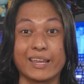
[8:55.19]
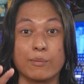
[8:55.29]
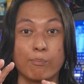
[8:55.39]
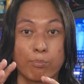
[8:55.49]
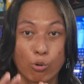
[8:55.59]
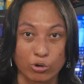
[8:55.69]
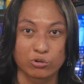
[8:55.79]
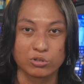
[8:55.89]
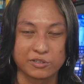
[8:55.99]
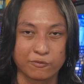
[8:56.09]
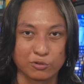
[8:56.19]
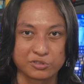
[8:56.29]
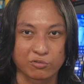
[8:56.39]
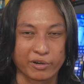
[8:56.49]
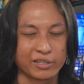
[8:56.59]
in borderless full
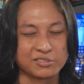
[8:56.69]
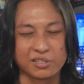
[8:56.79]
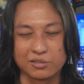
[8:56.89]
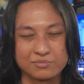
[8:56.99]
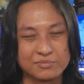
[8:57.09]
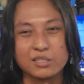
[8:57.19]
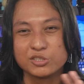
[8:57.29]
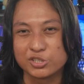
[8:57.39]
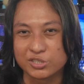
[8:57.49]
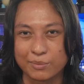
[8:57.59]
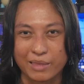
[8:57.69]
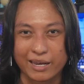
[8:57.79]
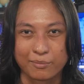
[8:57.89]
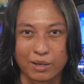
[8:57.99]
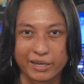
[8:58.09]
screen. So just keep
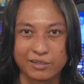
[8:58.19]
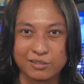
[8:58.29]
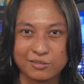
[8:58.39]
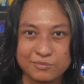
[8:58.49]
that in mind.